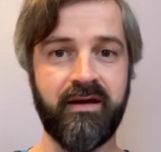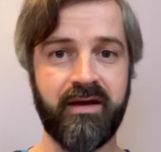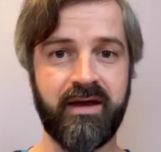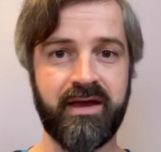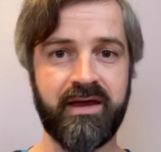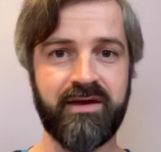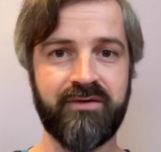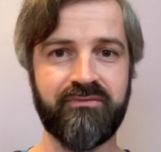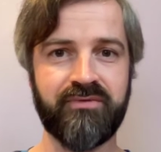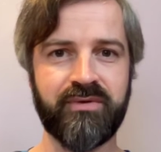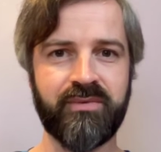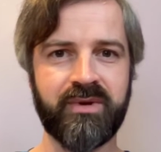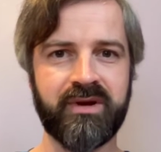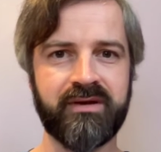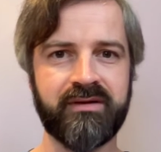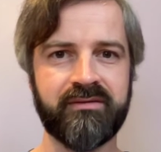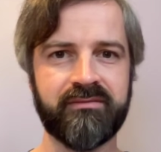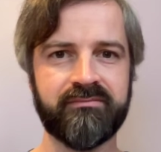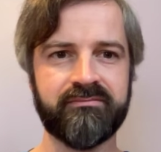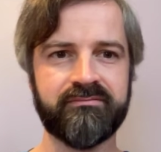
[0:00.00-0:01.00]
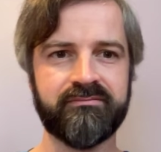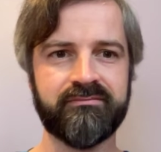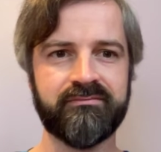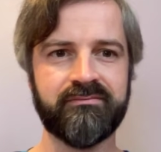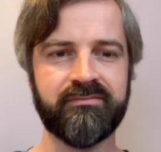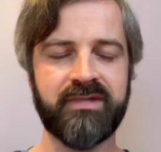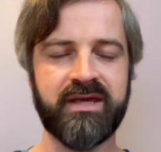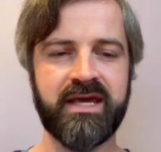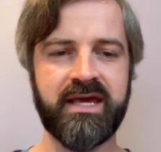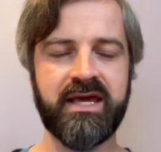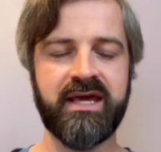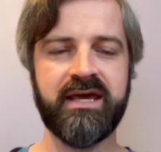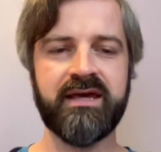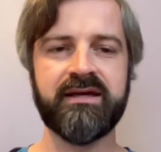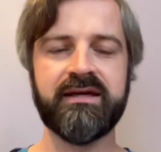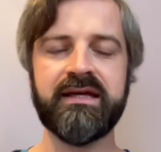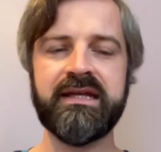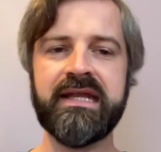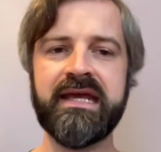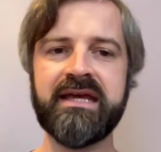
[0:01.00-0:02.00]
Hi everyone.
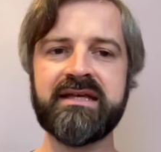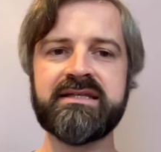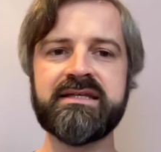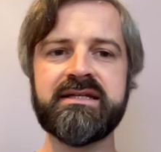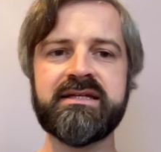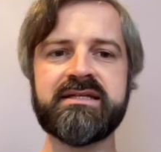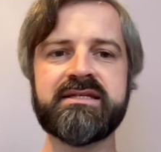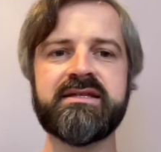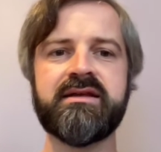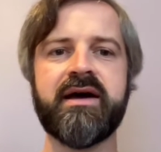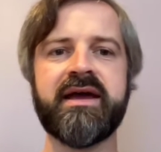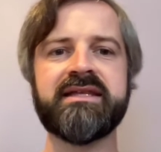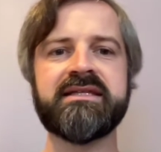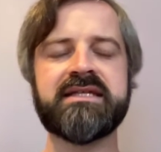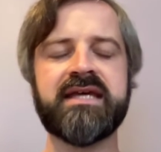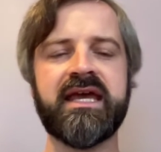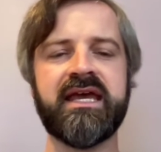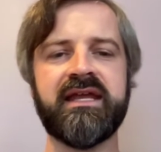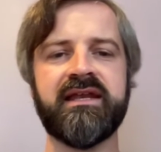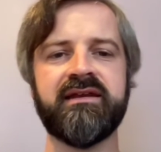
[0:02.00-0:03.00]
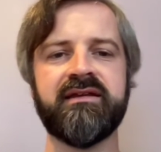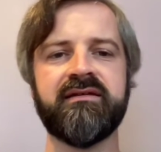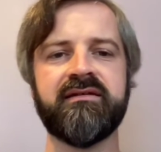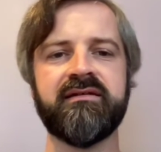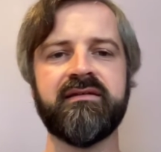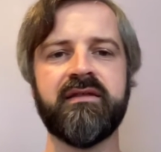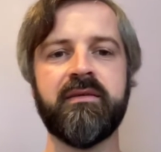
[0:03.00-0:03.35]
In Exodus 19,